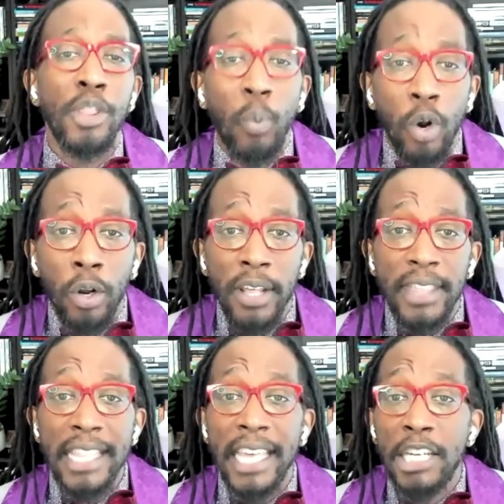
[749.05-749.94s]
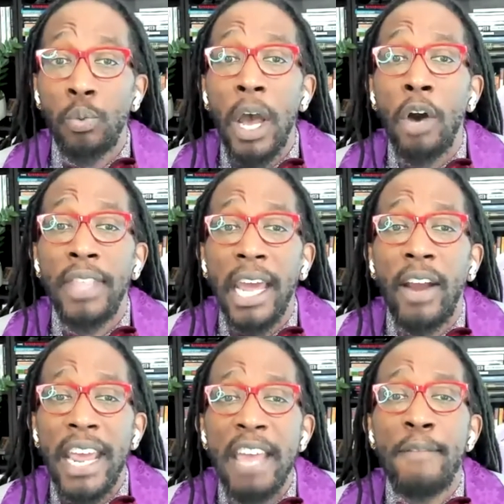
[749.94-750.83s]
the world and they that dwell
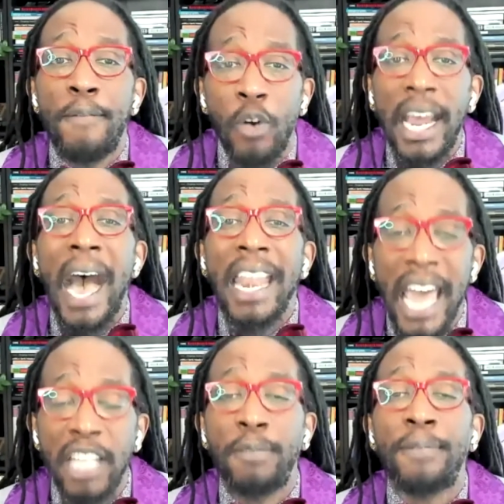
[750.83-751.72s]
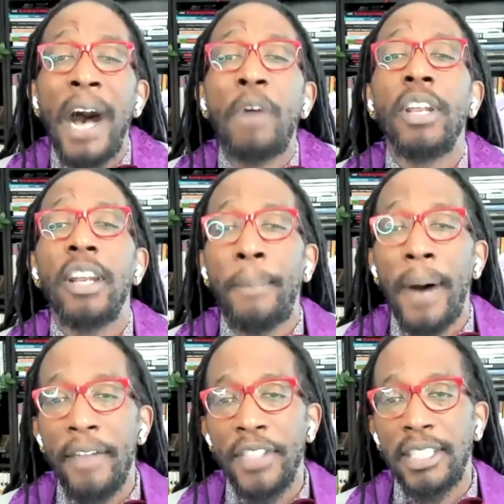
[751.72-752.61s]
therein, for God has founded it
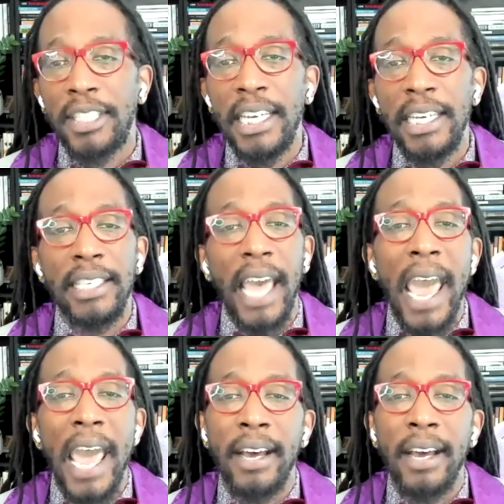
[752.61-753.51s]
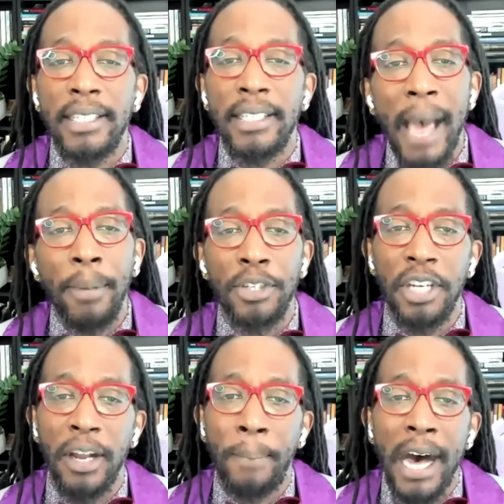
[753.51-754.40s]
upon the seas and
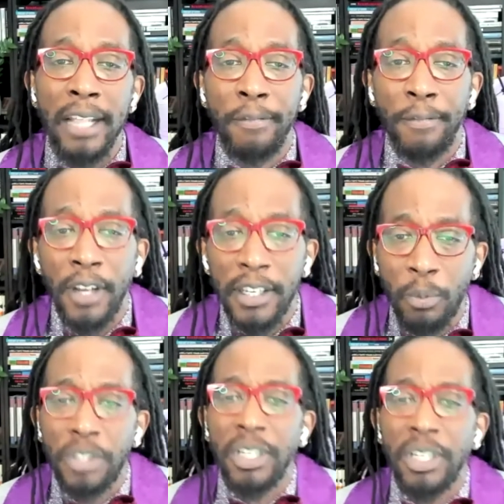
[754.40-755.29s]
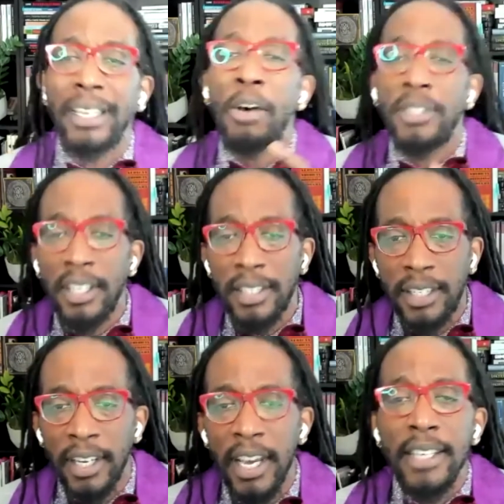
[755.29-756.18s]
established it upon the floods, which allows us
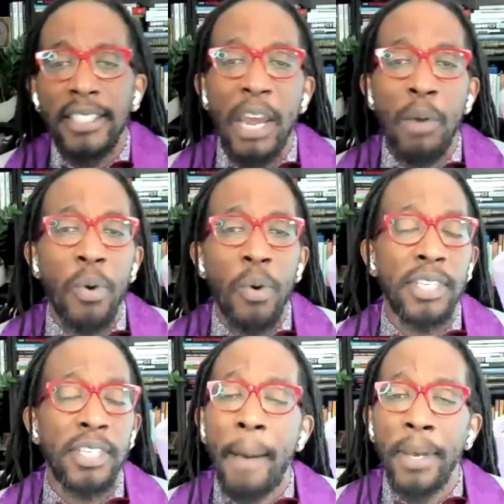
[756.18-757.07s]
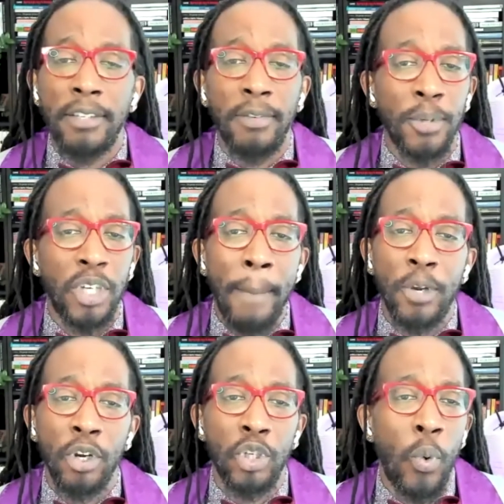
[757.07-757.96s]
to say with the psalmist from
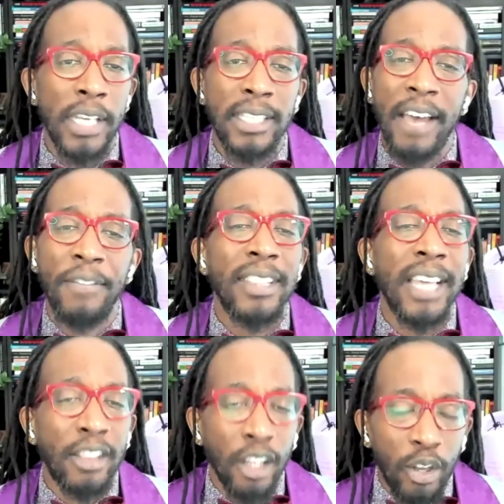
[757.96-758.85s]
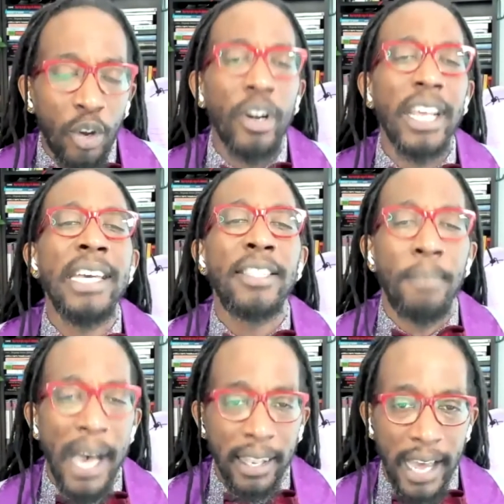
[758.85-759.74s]
chapter 27 that the Lord
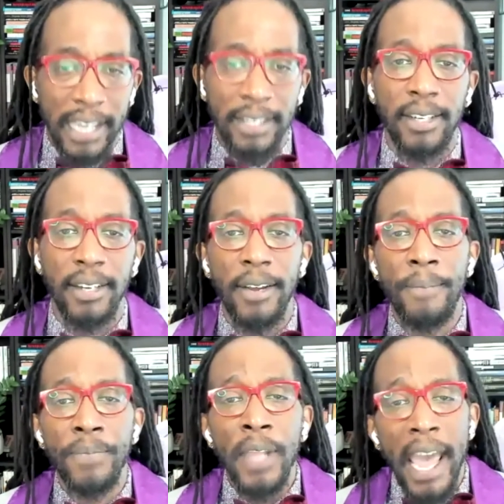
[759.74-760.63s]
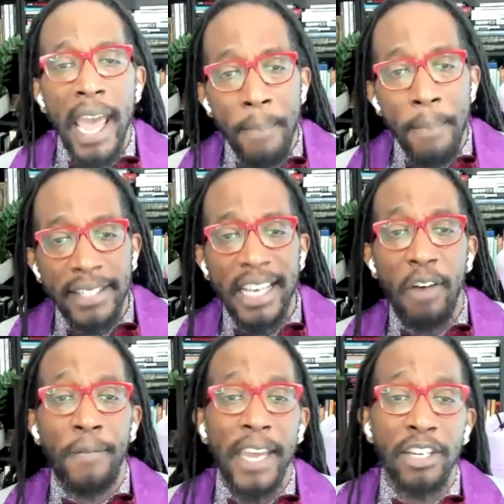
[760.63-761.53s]
is my light and my
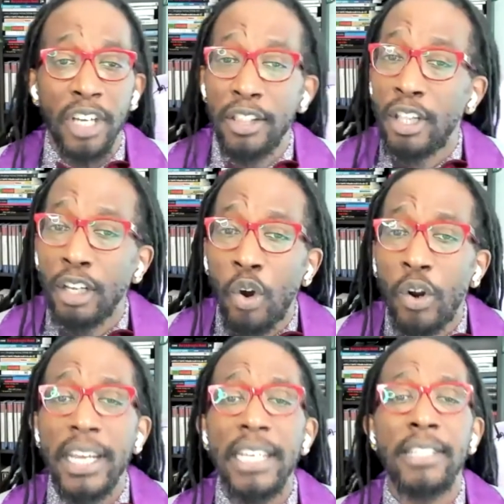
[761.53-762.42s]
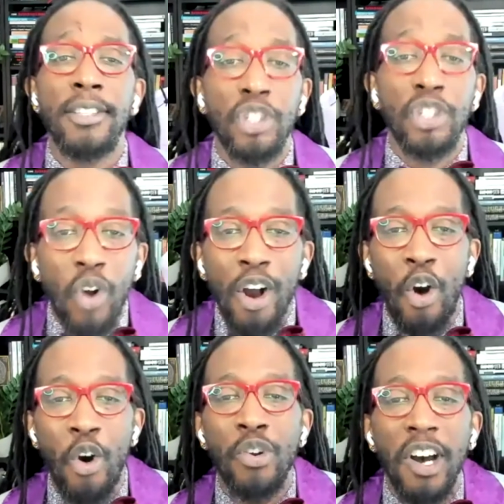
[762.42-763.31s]
salvation. The Lord is the
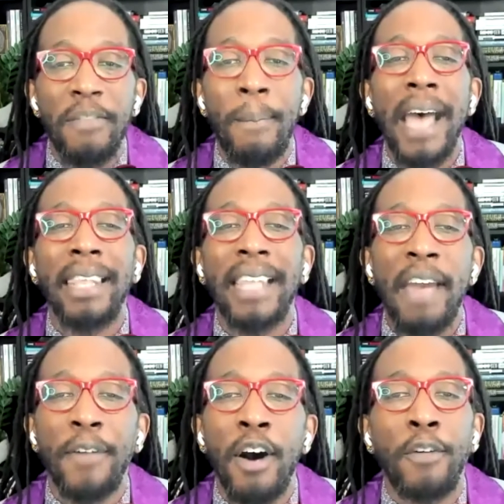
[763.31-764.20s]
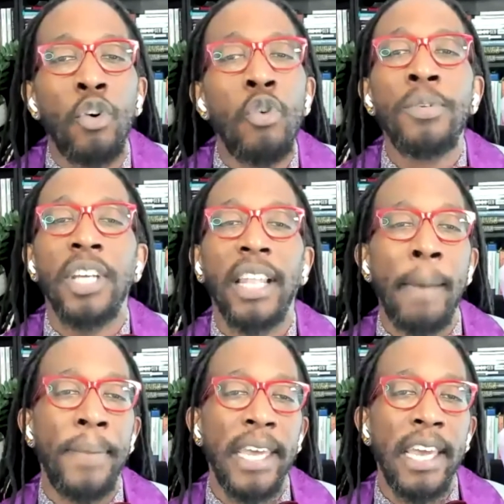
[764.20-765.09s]
stronghold of my life. Of whom shall
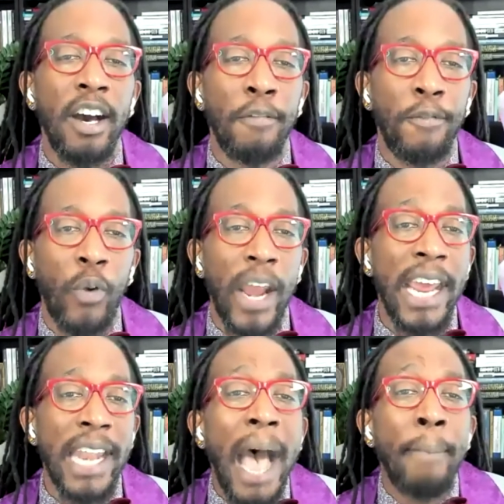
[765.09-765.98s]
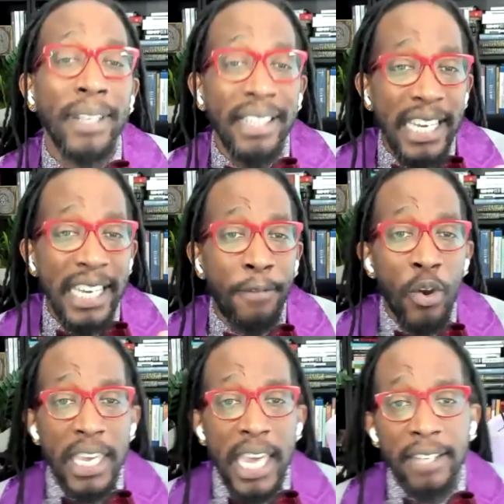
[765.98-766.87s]
I be afraid? I believe,
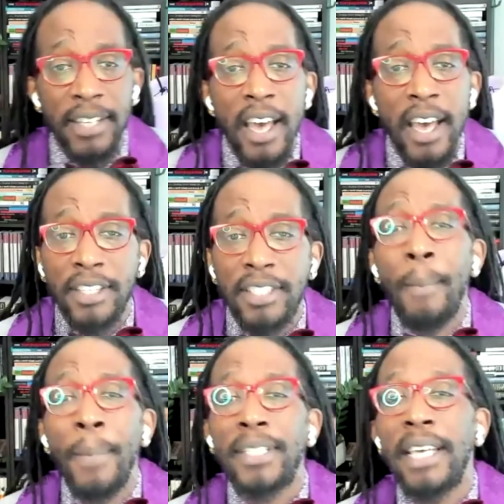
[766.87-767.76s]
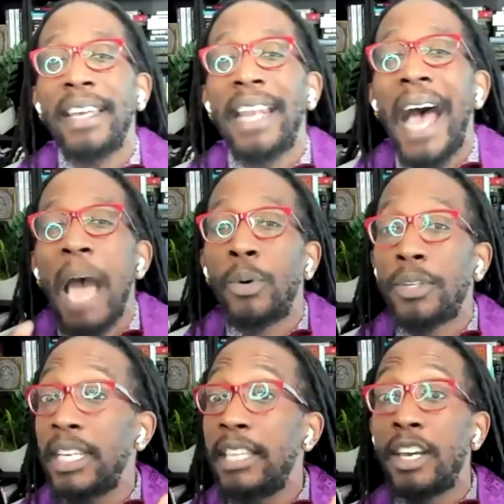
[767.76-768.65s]
oh yes, the psalmist said that I
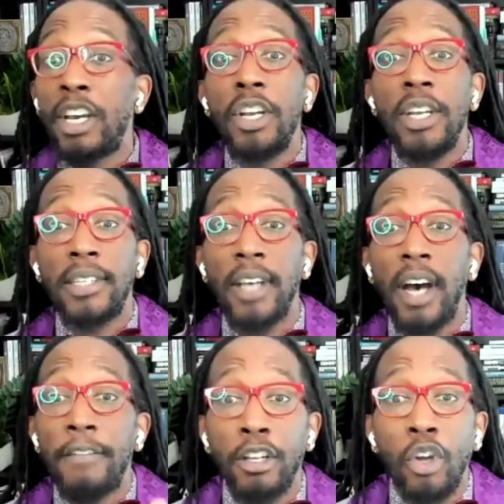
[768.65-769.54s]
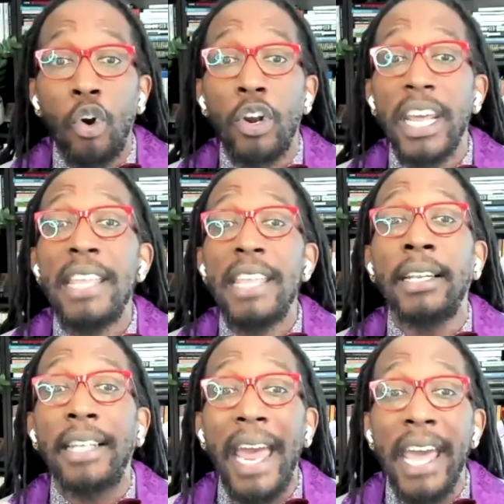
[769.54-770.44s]
will see the goodness of the Lord in
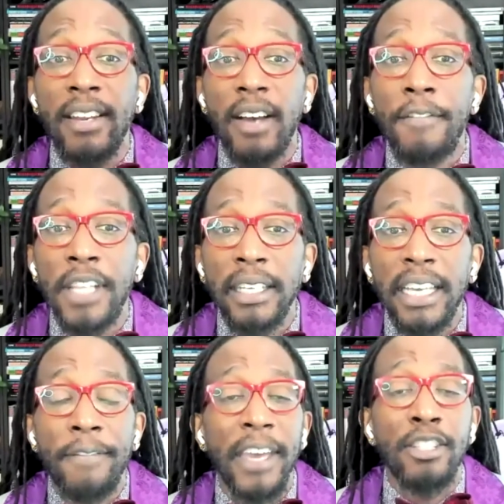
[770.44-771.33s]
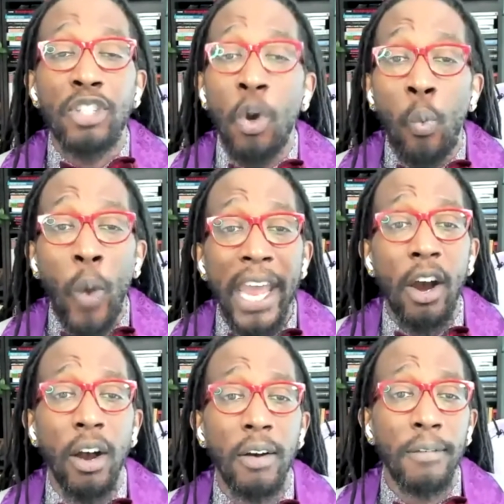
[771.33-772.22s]
the land of the living. So
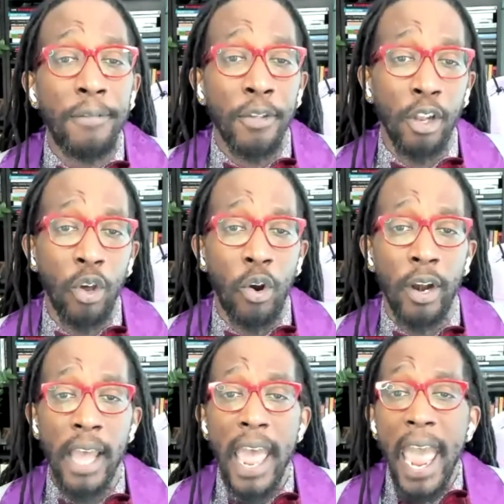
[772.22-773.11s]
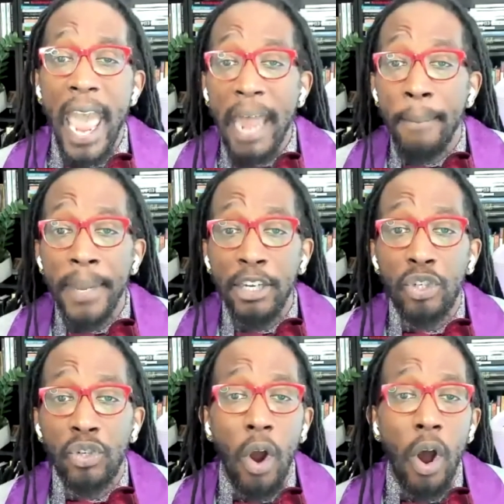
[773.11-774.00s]
wait for the Lord and be
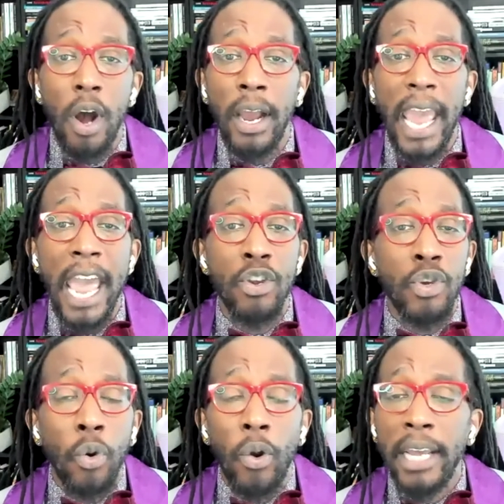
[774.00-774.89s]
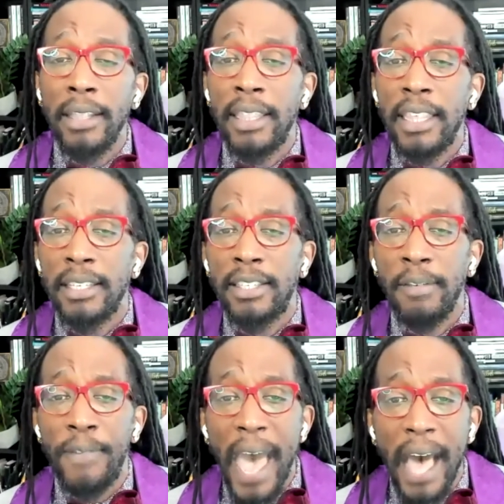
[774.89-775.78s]
strong. And during this
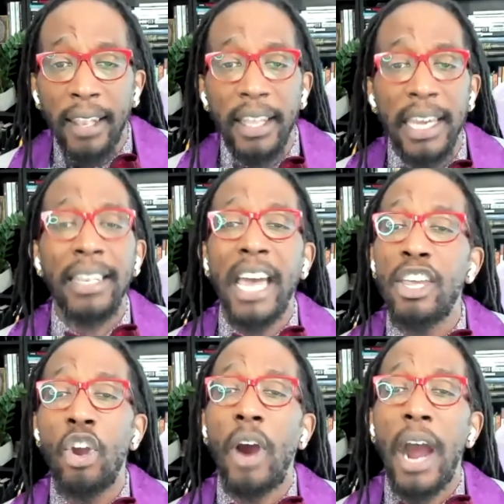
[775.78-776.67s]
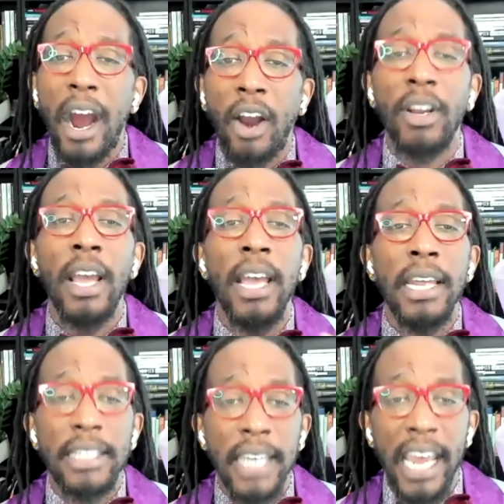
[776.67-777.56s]
valley, let your heart
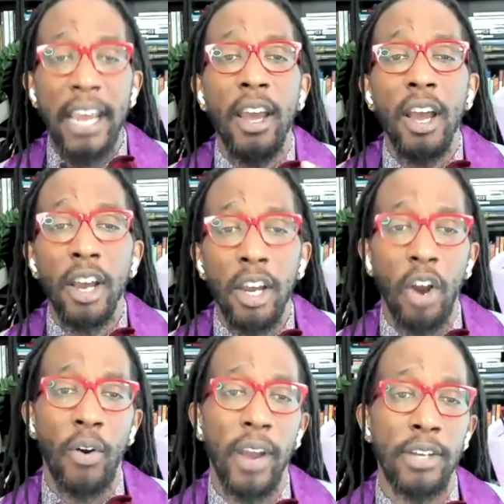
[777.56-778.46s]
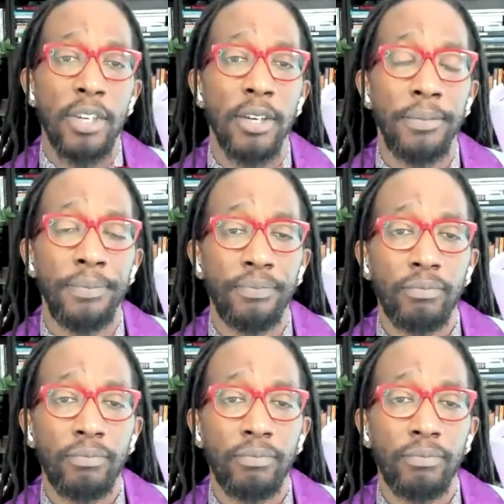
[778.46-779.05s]
take courage